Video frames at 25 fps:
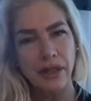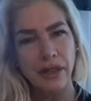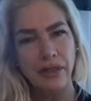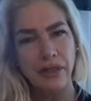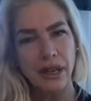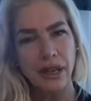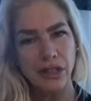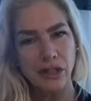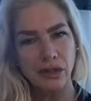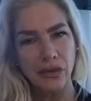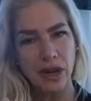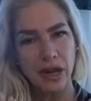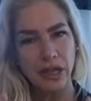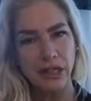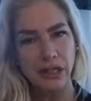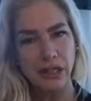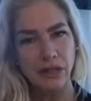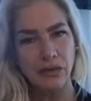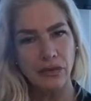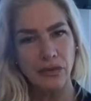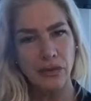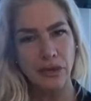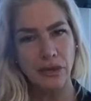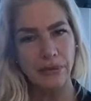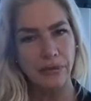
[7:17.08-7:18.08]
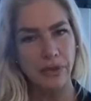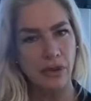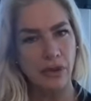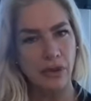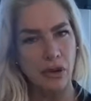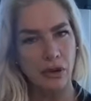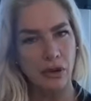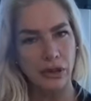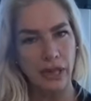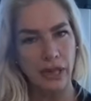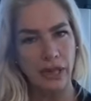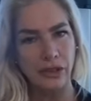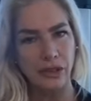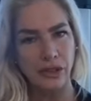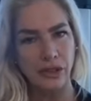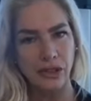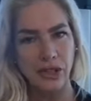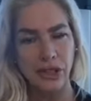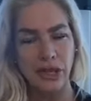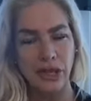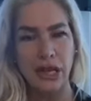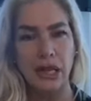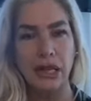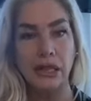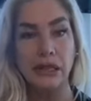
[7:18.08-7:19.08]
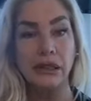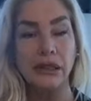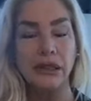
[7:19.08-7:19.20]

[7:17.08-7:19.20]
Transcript: that transformed their whole energy.